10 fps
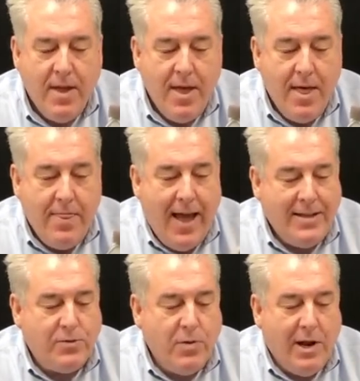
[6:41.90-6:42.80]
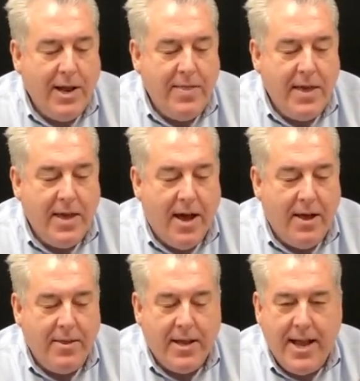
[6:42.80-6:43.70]
That's really the
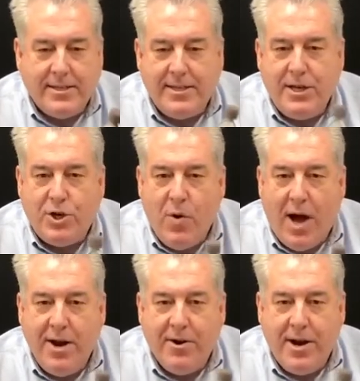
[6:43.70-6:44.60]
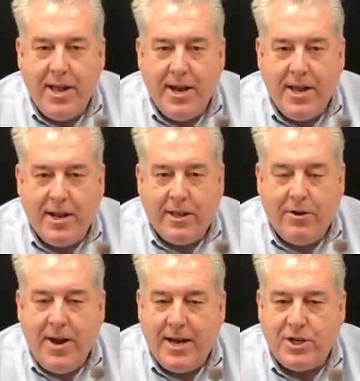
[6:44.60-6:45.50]
SD200 in a little
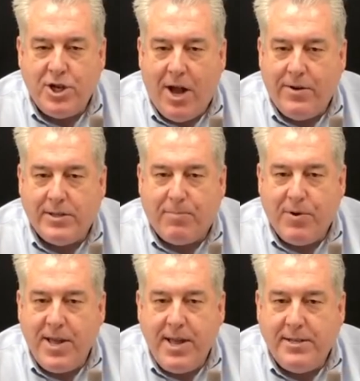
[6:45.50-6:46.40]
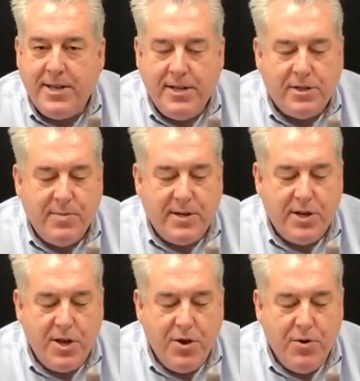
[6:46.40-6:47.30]
nutshell. It's a pretty easy instrument
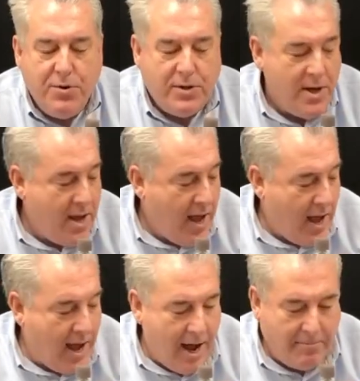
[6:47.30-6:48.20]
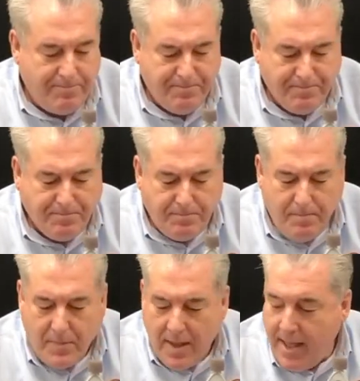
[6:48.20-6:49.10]
to use.
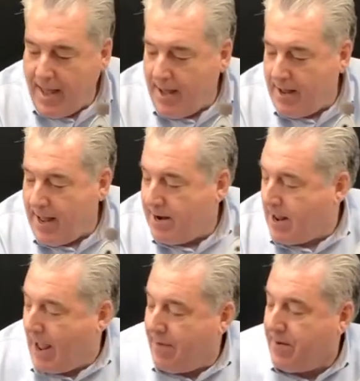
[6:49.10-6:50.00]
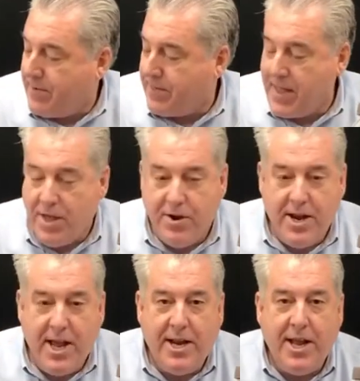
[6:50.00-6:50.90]
And you have everything you
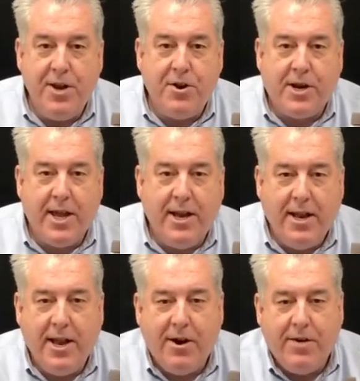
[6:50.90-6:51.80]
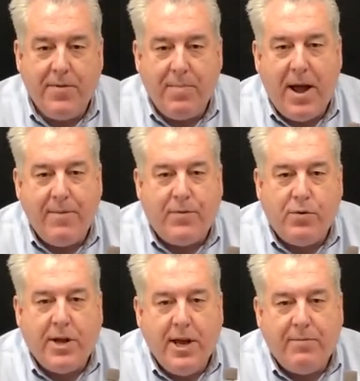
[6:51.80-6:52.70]
need in your kit here if you buy a full
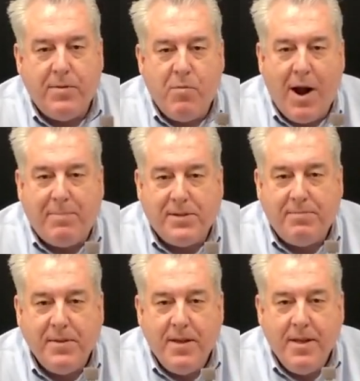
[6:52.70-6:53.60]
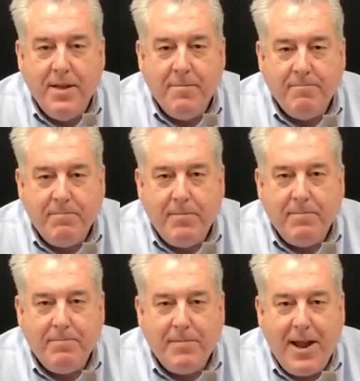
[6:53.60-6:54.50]
kit from REPSS.
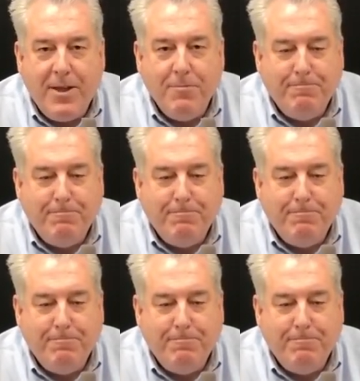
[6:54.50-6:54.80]
Thank you.